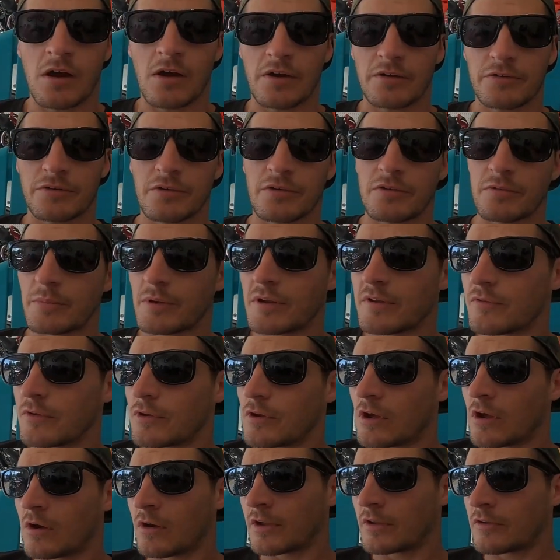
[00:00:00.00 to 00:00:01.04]
All right, so as many of you
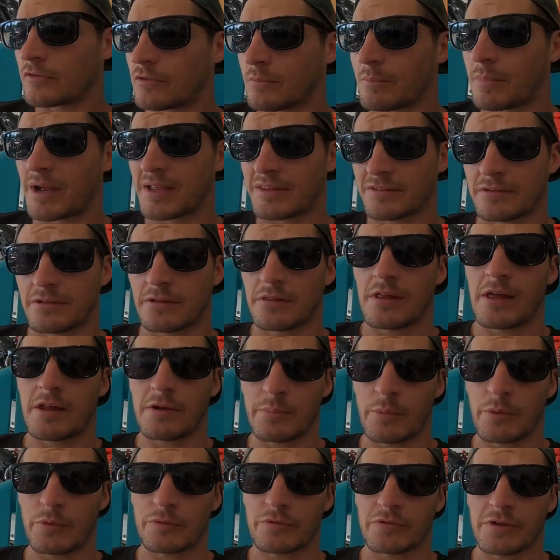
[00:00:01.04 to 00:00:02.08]
know, I used to buy and sell a lot
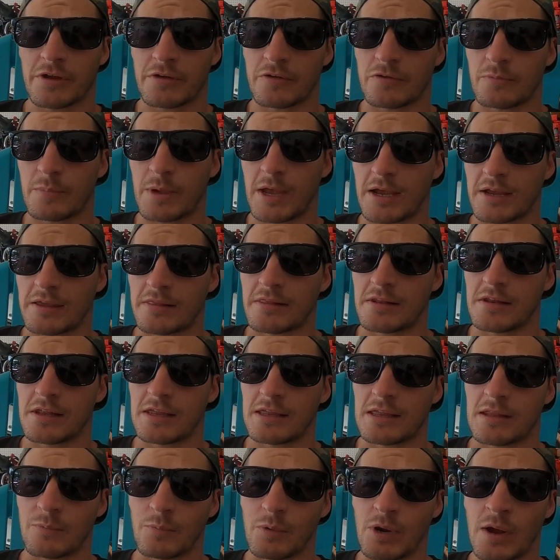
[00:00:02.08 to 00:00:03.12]
of motorcycles back in the
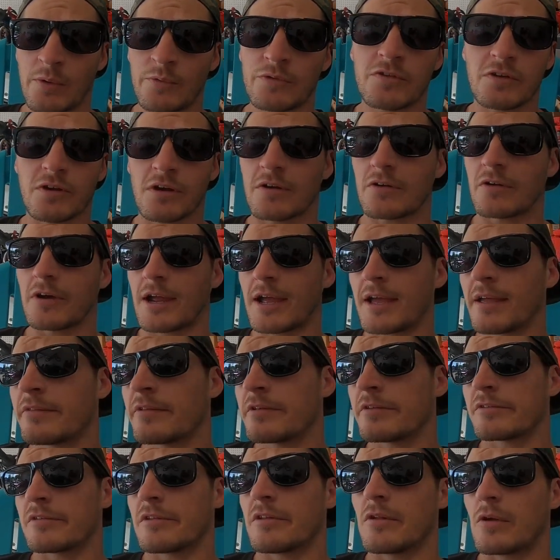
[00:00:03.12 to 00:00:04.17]
day. And when I was younger, I had
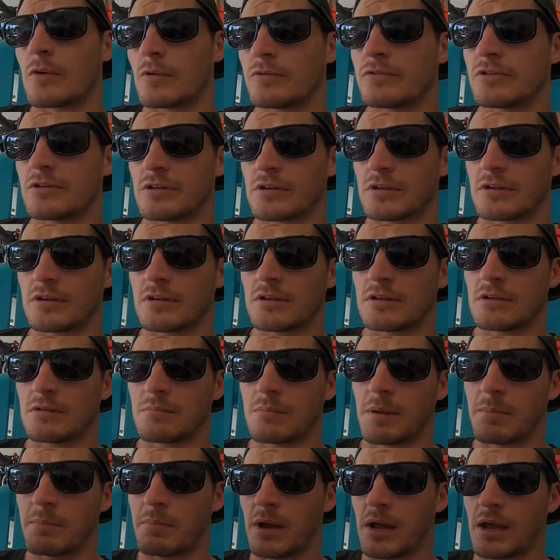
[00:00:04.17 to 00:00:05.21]
this notion
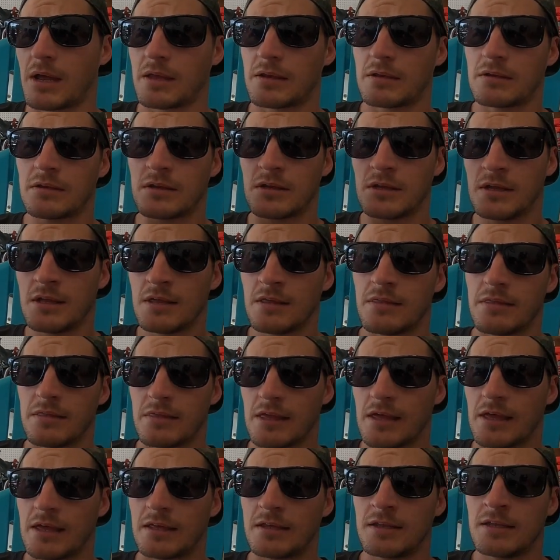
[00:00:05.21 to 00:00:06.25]
in my mind
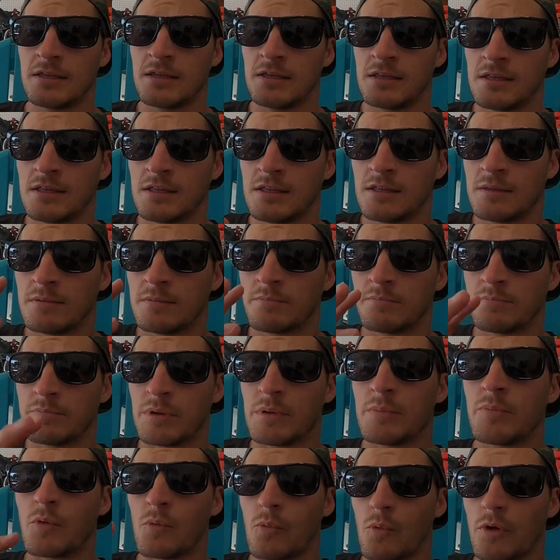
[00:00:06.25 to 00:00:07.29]
that
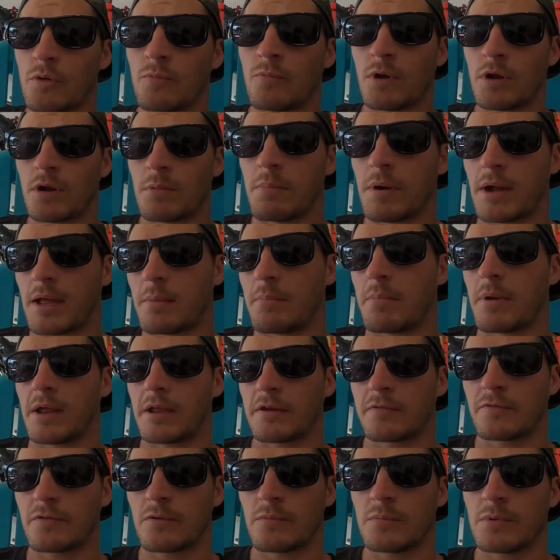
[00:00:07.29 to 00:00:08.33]
people wouldn't want to buy a
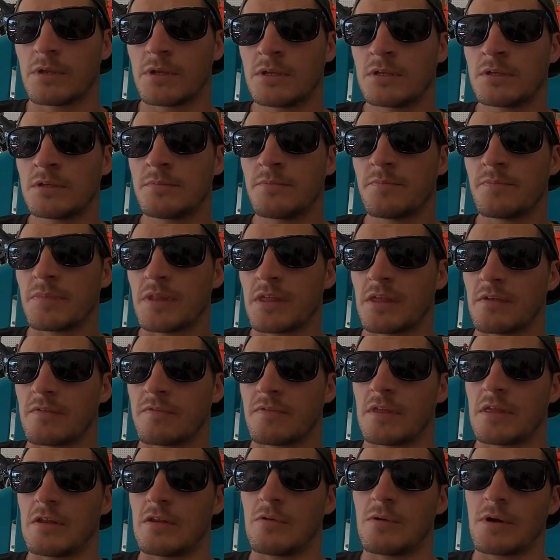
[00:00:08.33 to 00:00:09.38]
bike from me
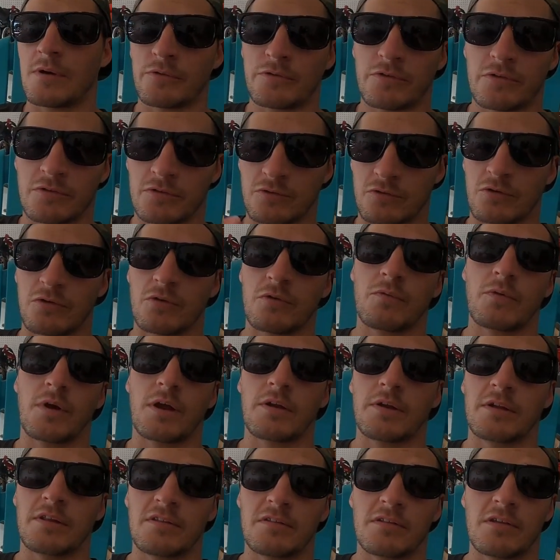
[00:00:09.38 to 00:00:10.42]
if they knew I was just turning
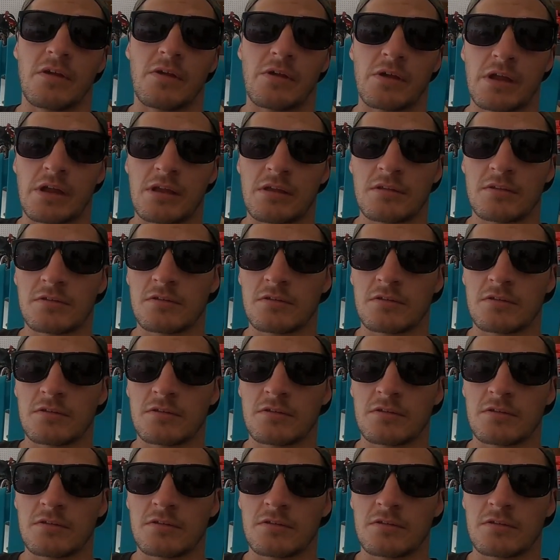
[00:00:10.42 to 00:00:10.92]
around and selling it.